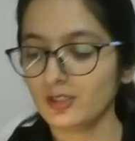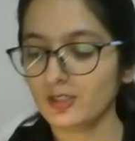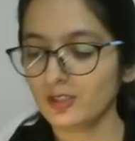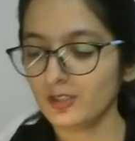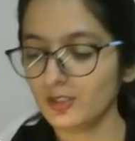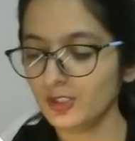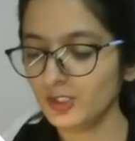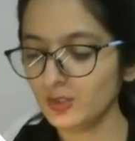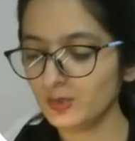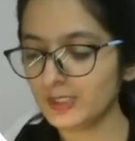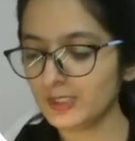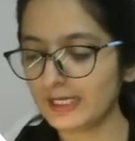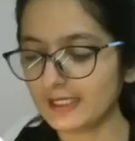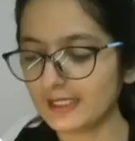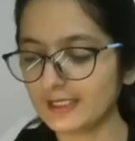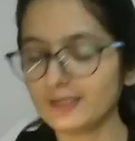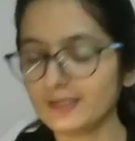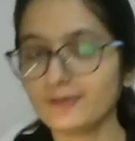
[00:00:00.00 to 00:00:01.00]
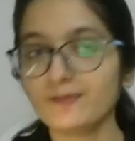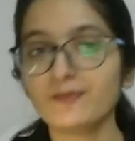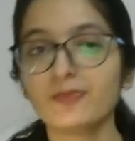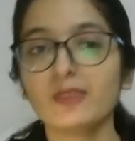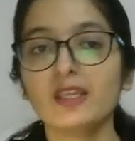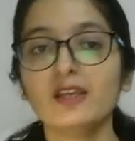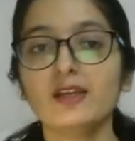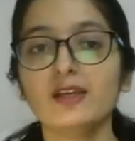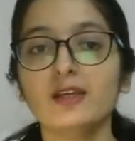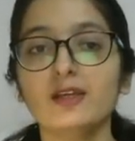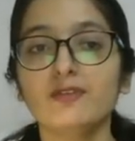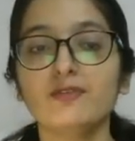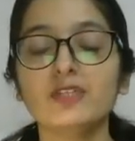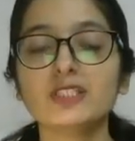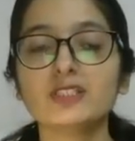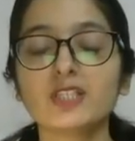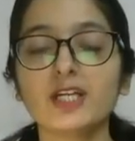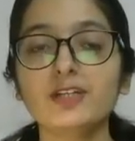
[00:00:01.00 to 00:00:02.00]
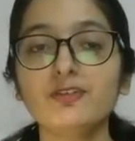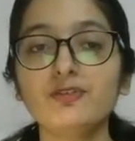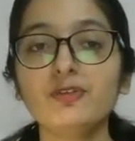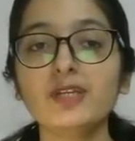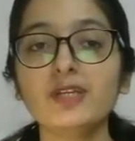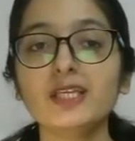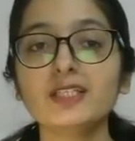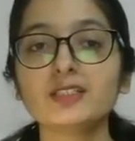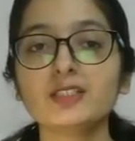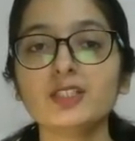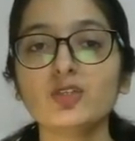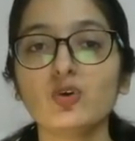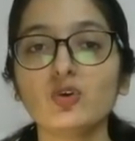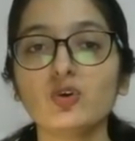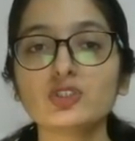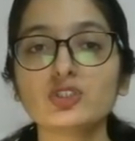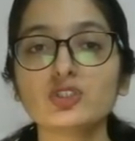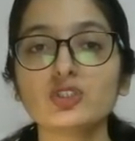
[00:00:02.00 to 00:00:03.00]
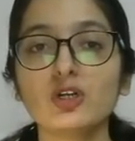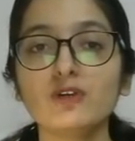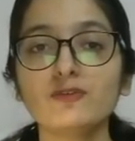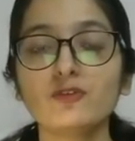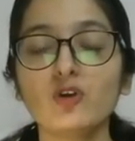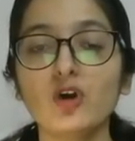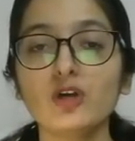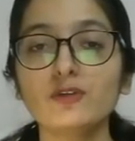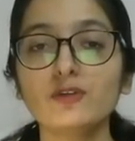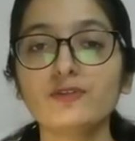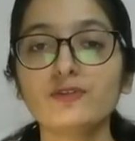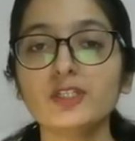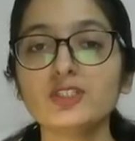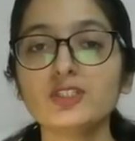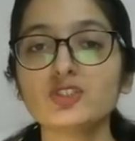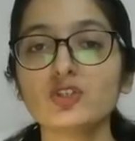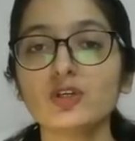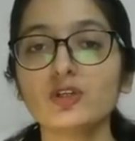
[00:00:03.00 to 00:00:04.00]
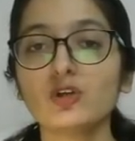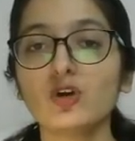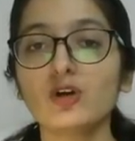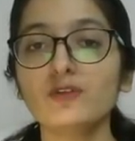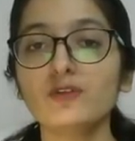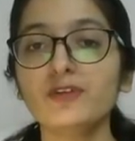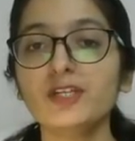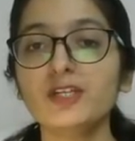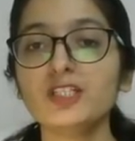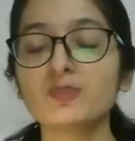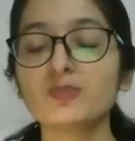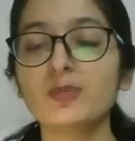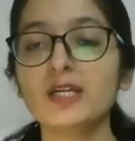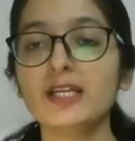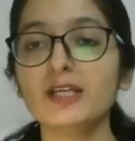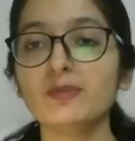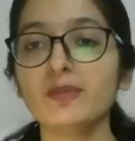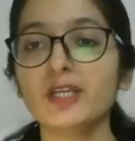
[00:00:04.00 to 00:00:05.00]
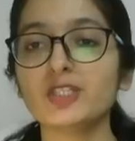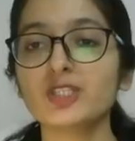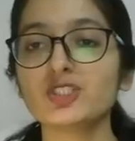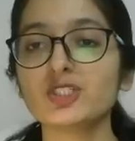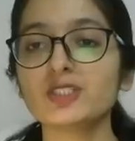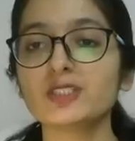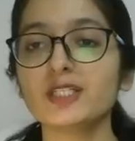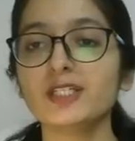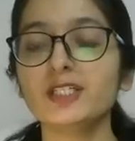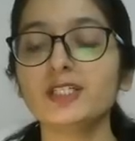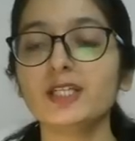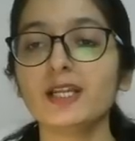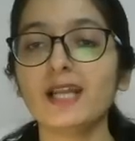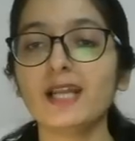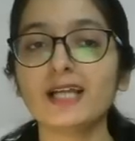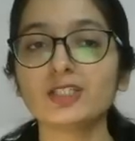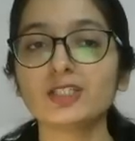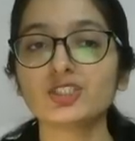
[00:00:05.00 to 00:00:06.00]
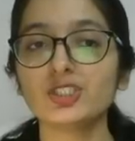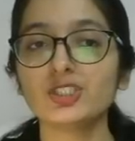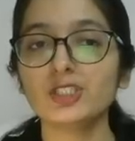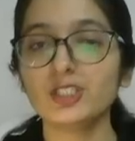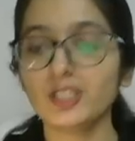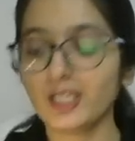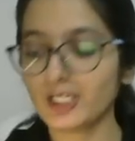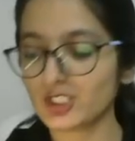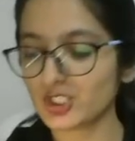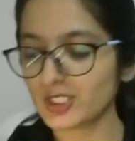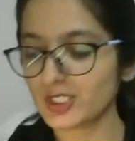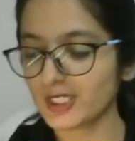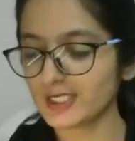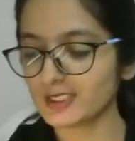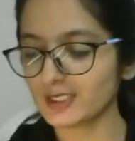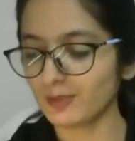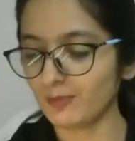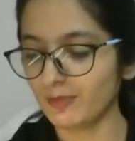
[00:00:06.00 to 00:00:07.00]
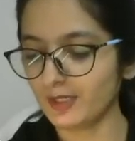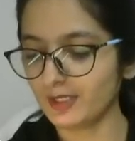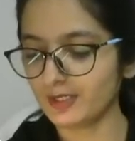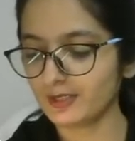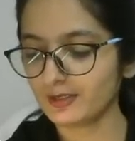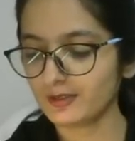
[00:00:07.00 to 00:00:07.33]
New Delhi. Which country is the host of Conference on Confidence Building Measures and Interaction in Asia Summit?